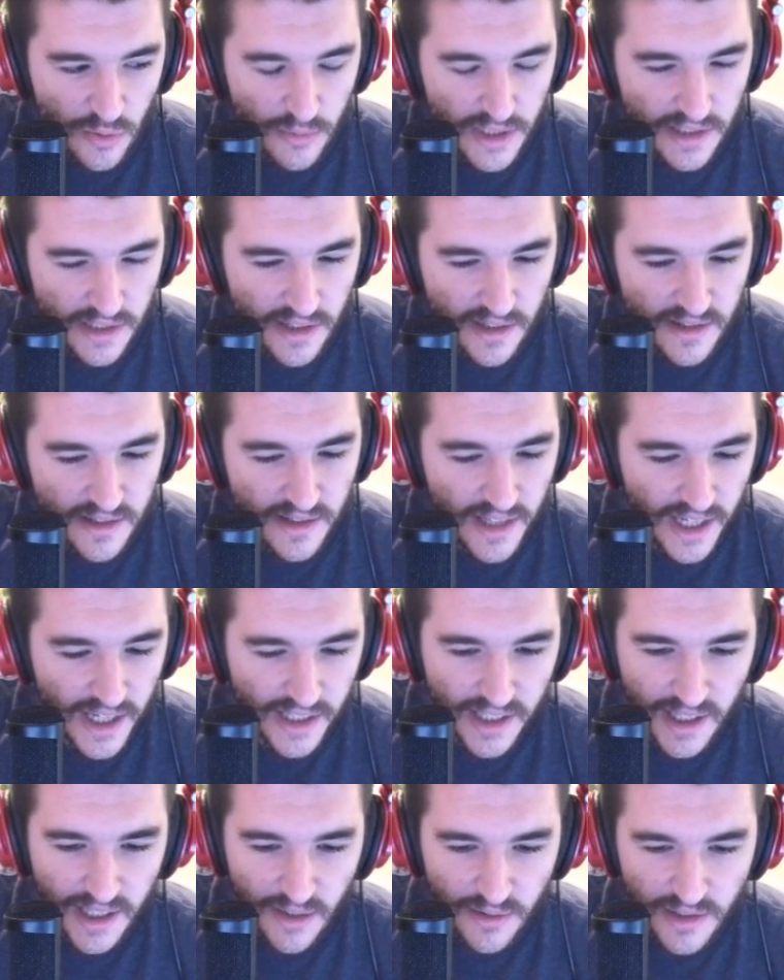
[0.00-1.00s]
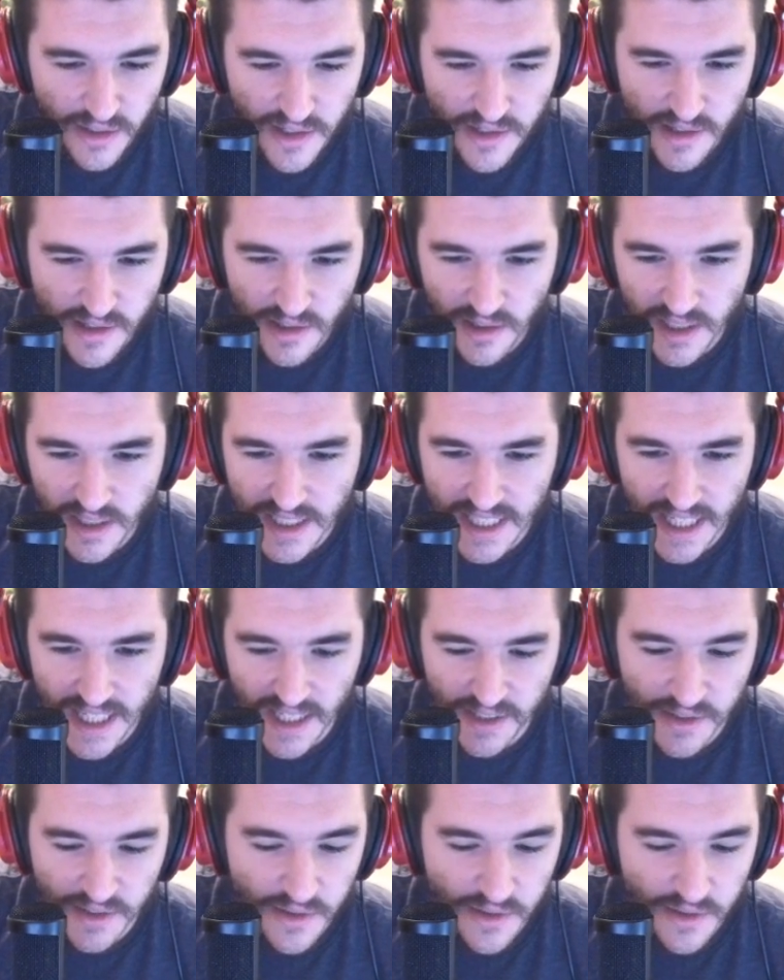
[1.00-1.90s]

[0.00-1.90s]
it does not count as their attacks,